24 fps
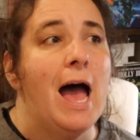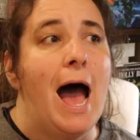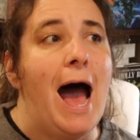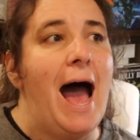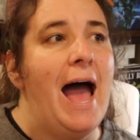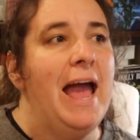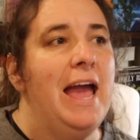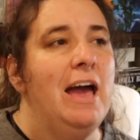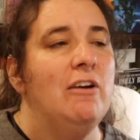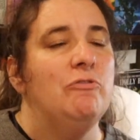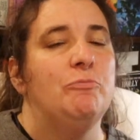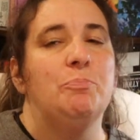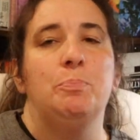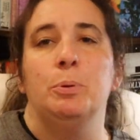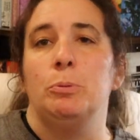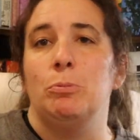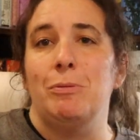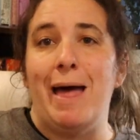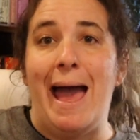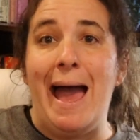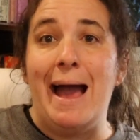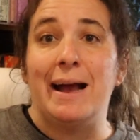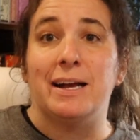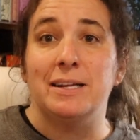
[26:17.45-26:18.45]
I have
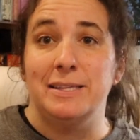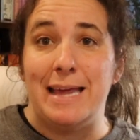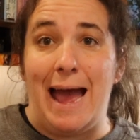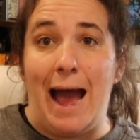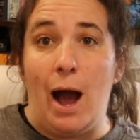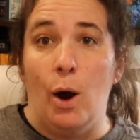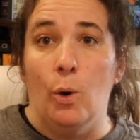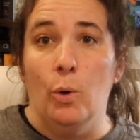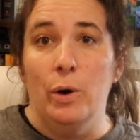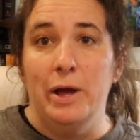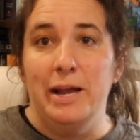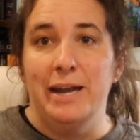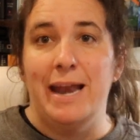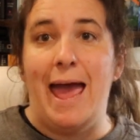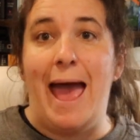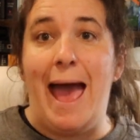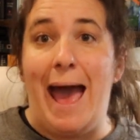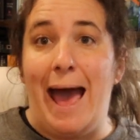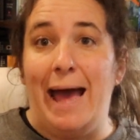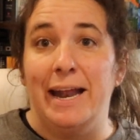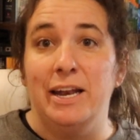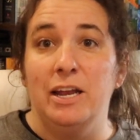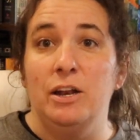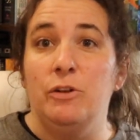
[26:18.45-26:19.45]
blacked out and
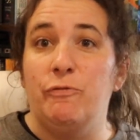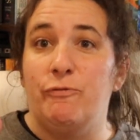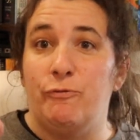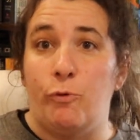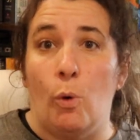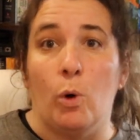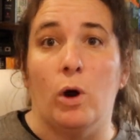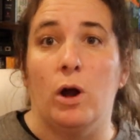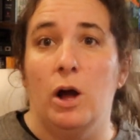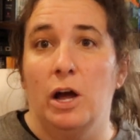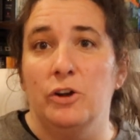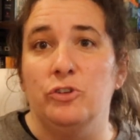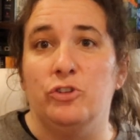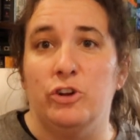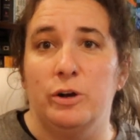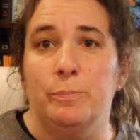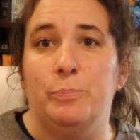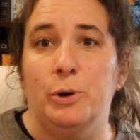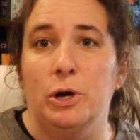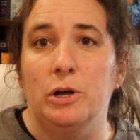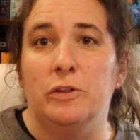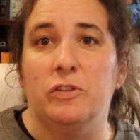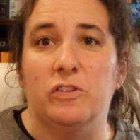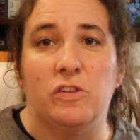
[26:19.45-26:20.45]
added 400
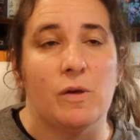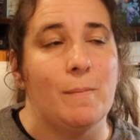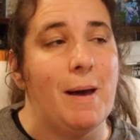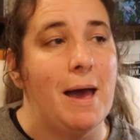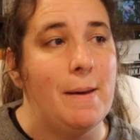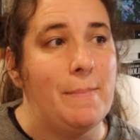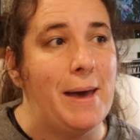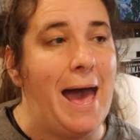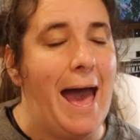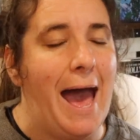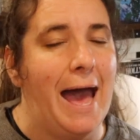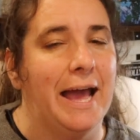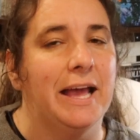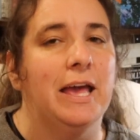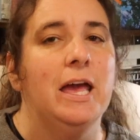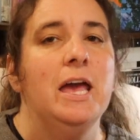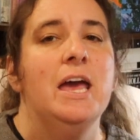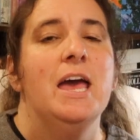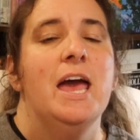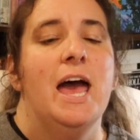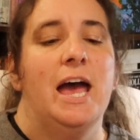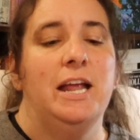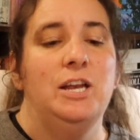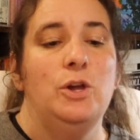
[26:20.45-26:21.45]
books to my bag,
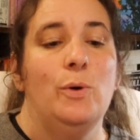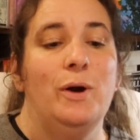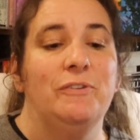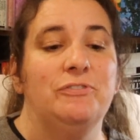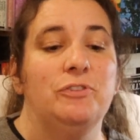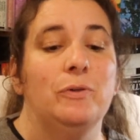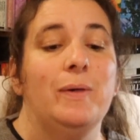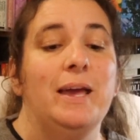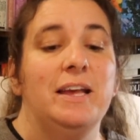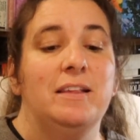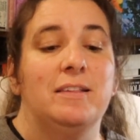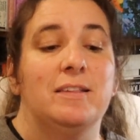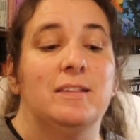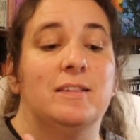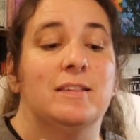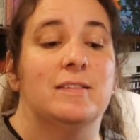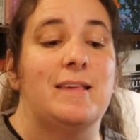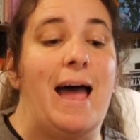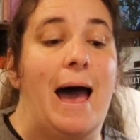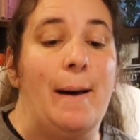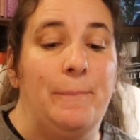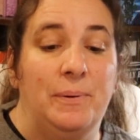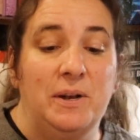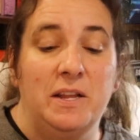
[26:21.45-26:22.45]
and you have to like
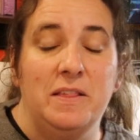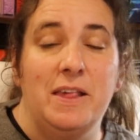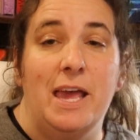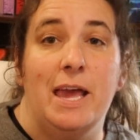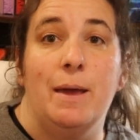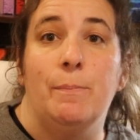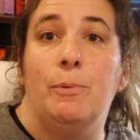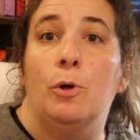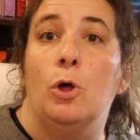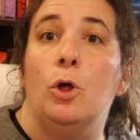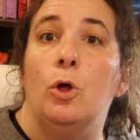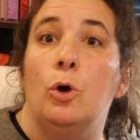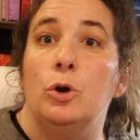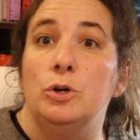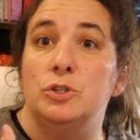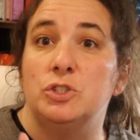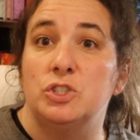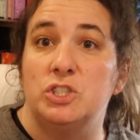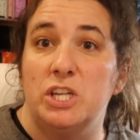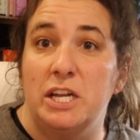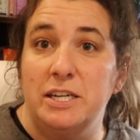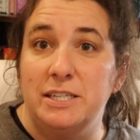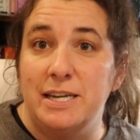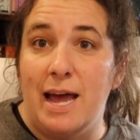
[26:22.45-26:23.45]
stop at a table or
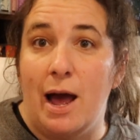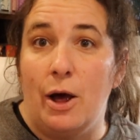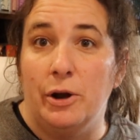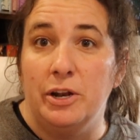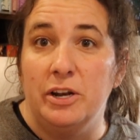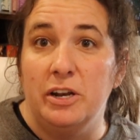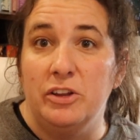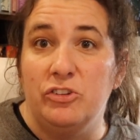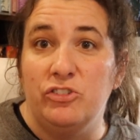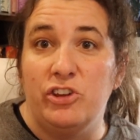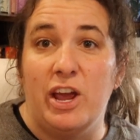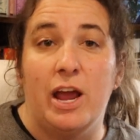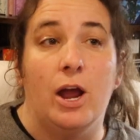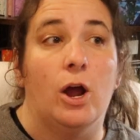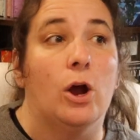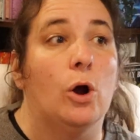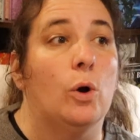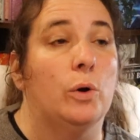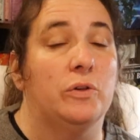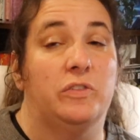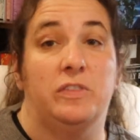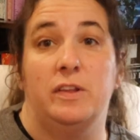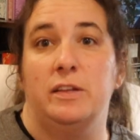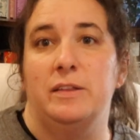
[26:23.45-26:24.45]
sit down in a chair
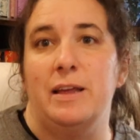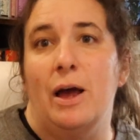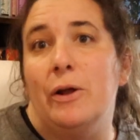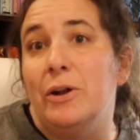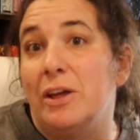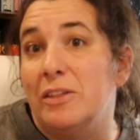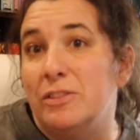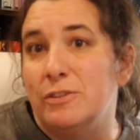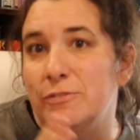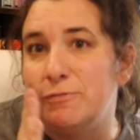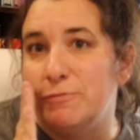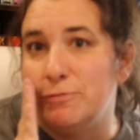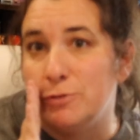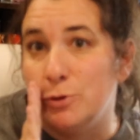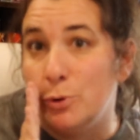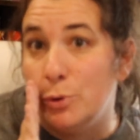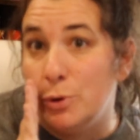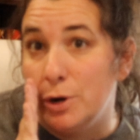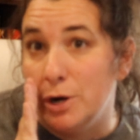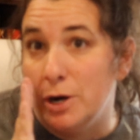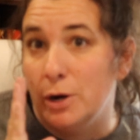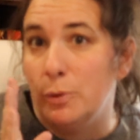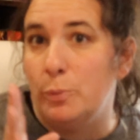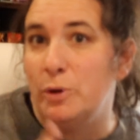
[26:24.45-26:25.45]
or sit down on the
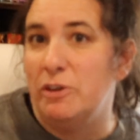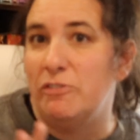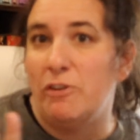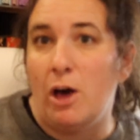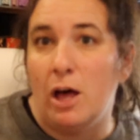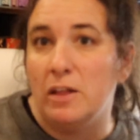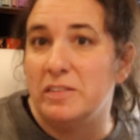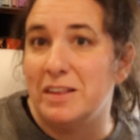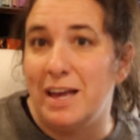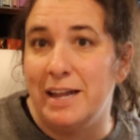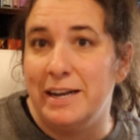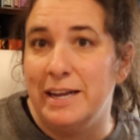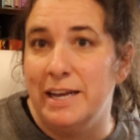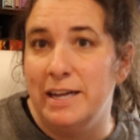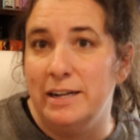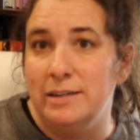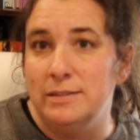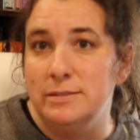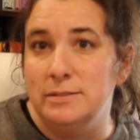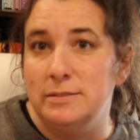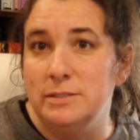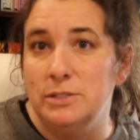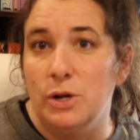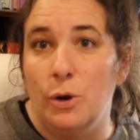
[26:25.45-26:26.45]
floor. We've all done it.
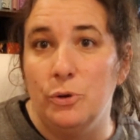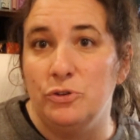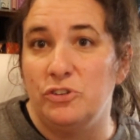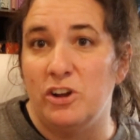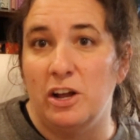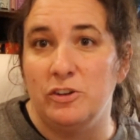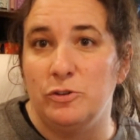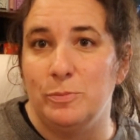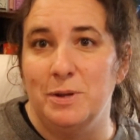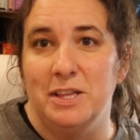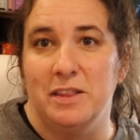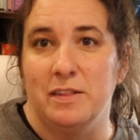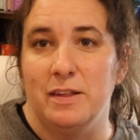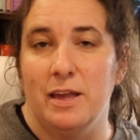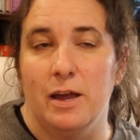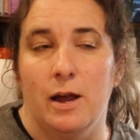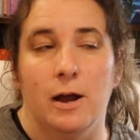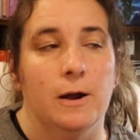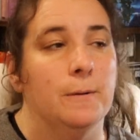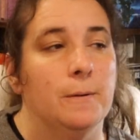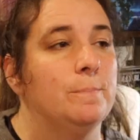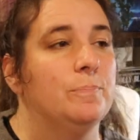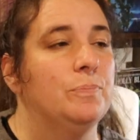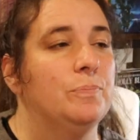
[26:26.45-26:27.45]
No judgments
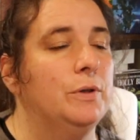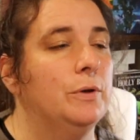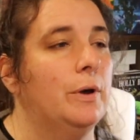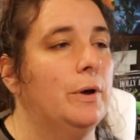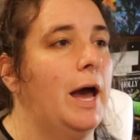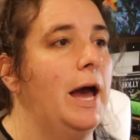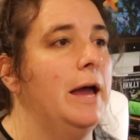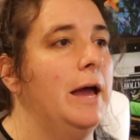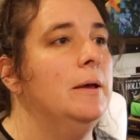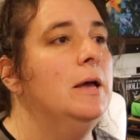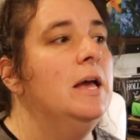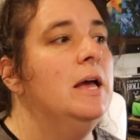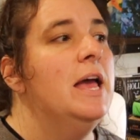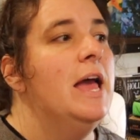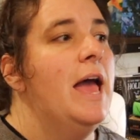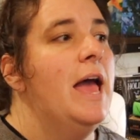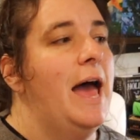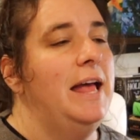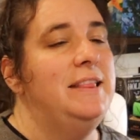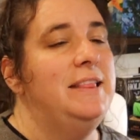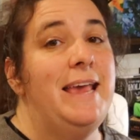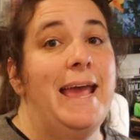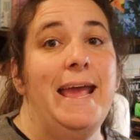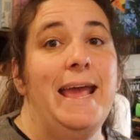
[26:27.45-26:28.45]
here. Okay.
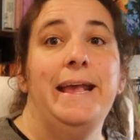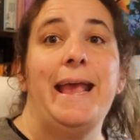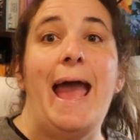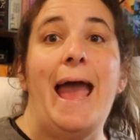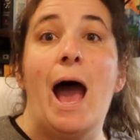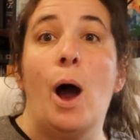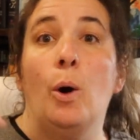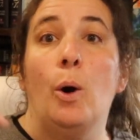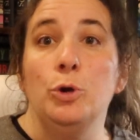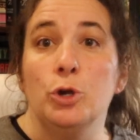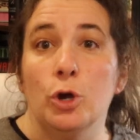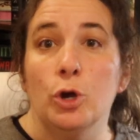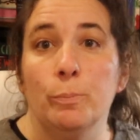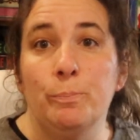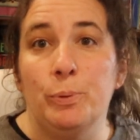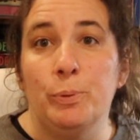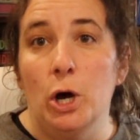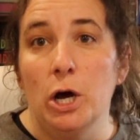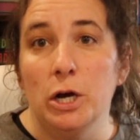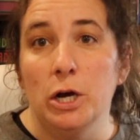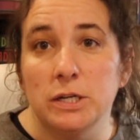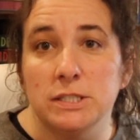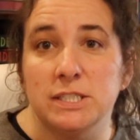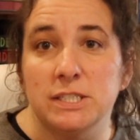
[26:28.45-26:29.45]
And take out your
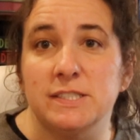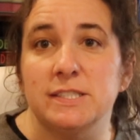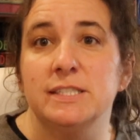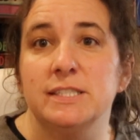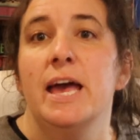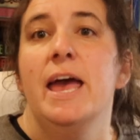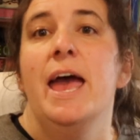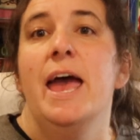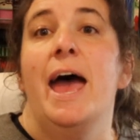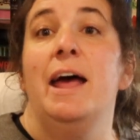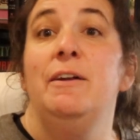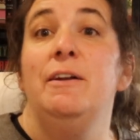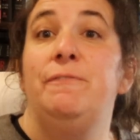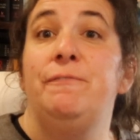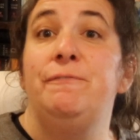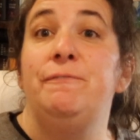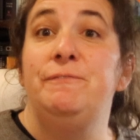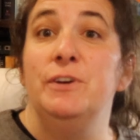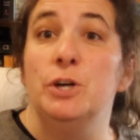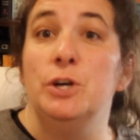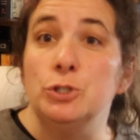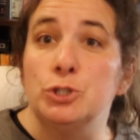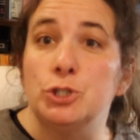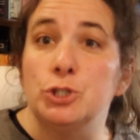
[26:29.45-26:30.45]
books and
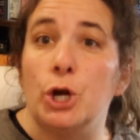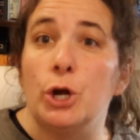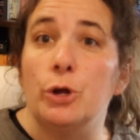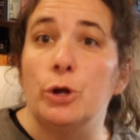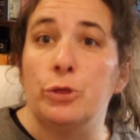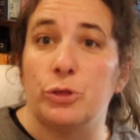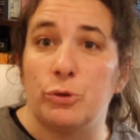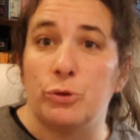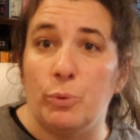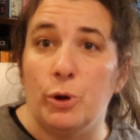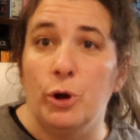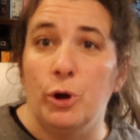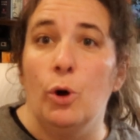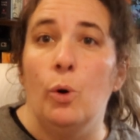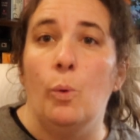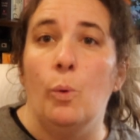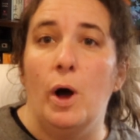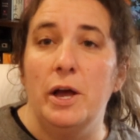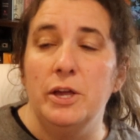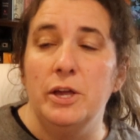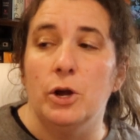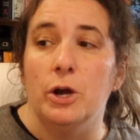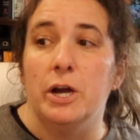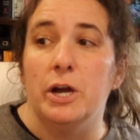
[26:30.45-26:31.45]
filter through
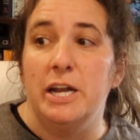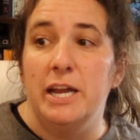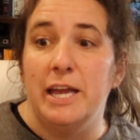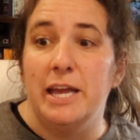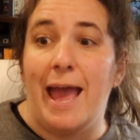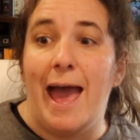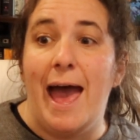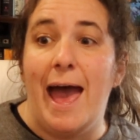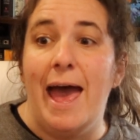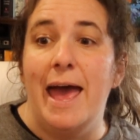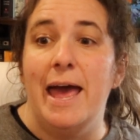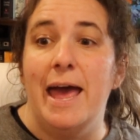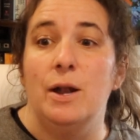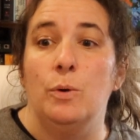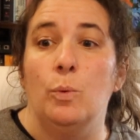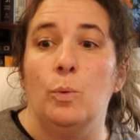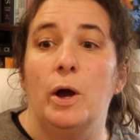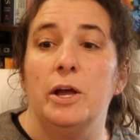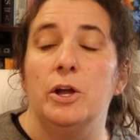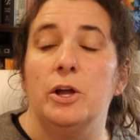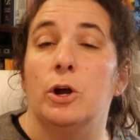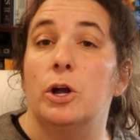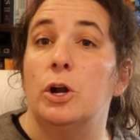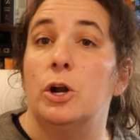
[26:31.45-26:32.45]
what you're going to get and
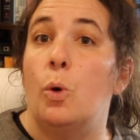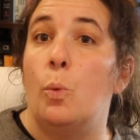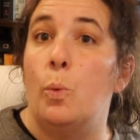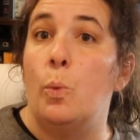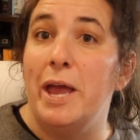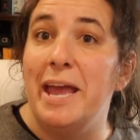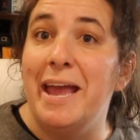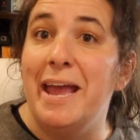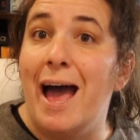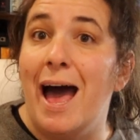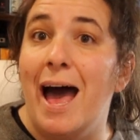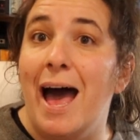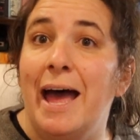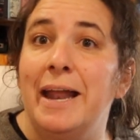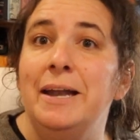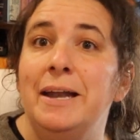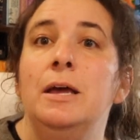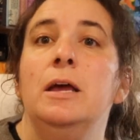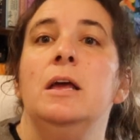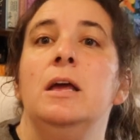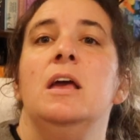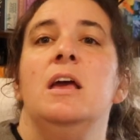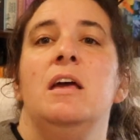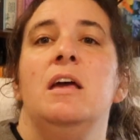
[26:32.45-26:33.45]
what you're going to wait on.
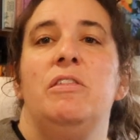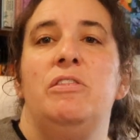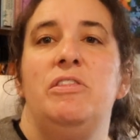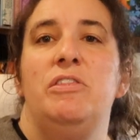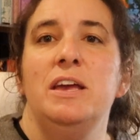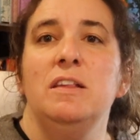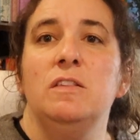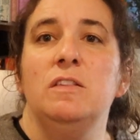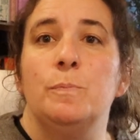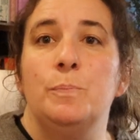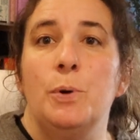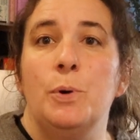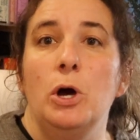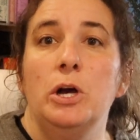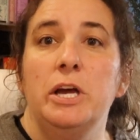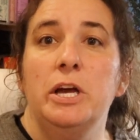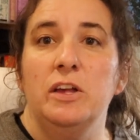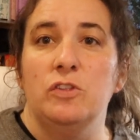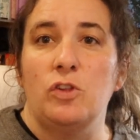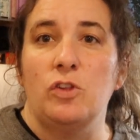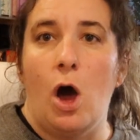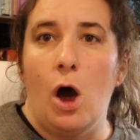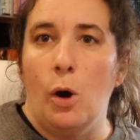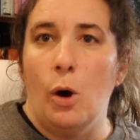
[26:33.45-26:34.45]
This book
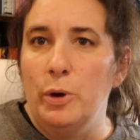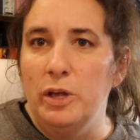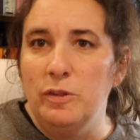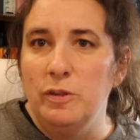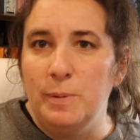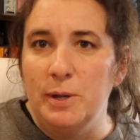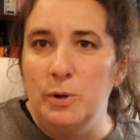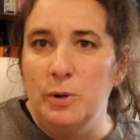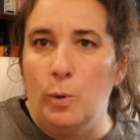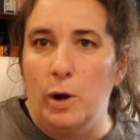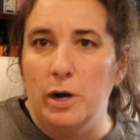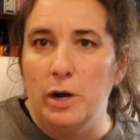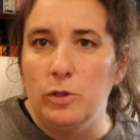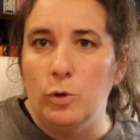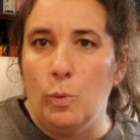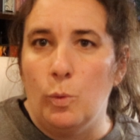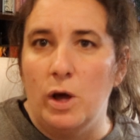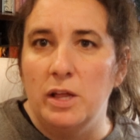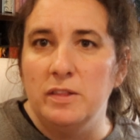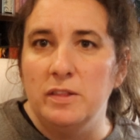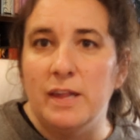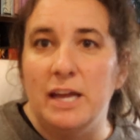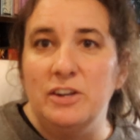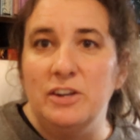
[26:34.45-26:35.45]
has always been one of the
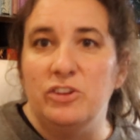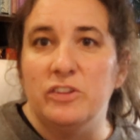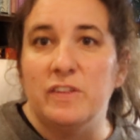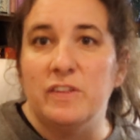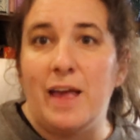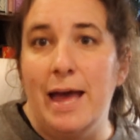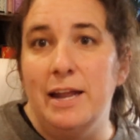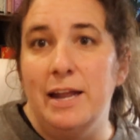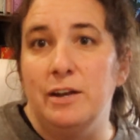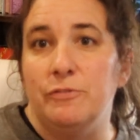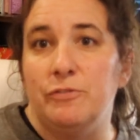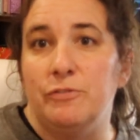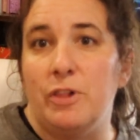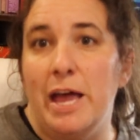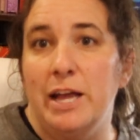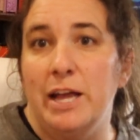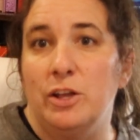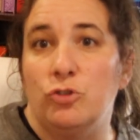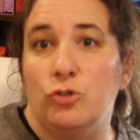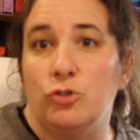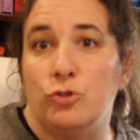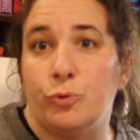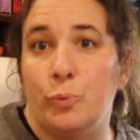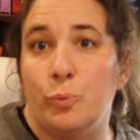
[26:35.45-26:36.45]
ones I just kind of
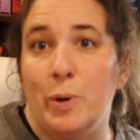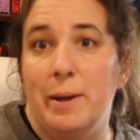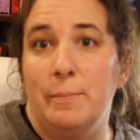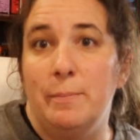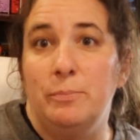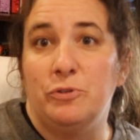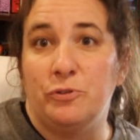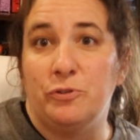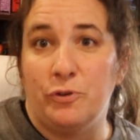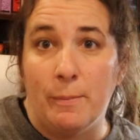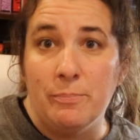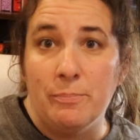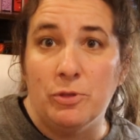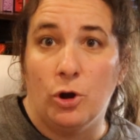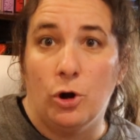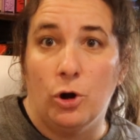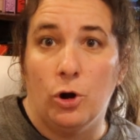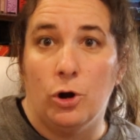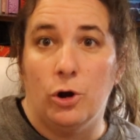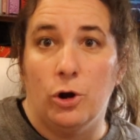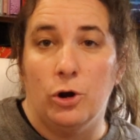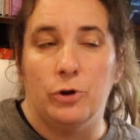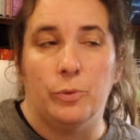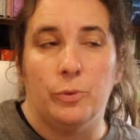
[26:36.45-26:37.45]
like trimmed from the
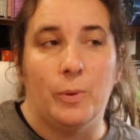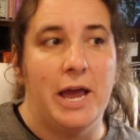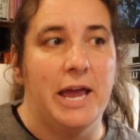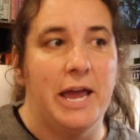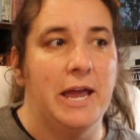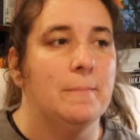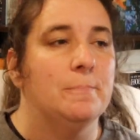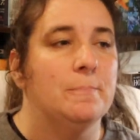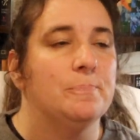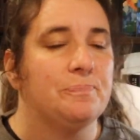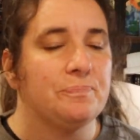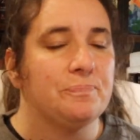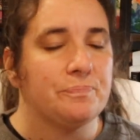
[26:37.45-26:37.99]
herd, right?